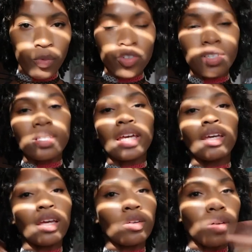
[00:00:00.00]
which is like
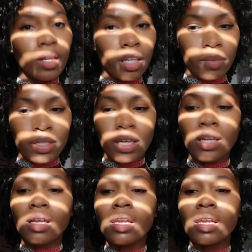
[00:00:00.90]
Kindle Unlimited.